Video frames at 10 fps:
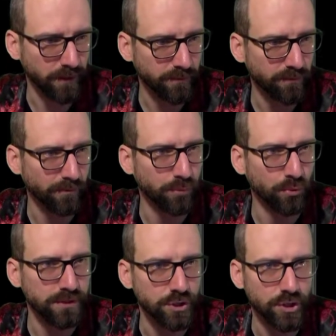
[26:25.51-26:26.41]
Right before
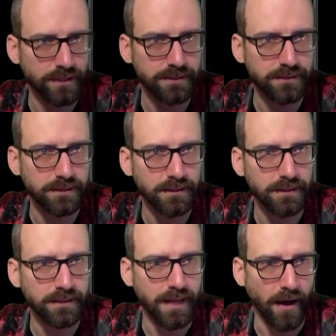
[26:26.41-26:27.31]
Putin shuts
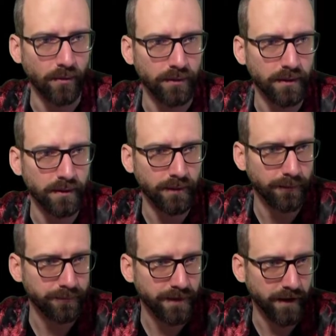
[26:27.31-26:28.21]
down
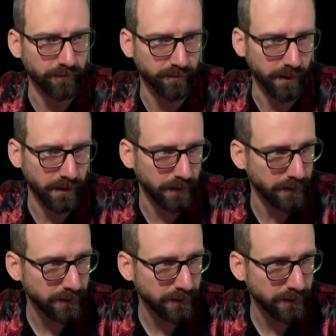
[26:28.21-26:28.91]
everybody.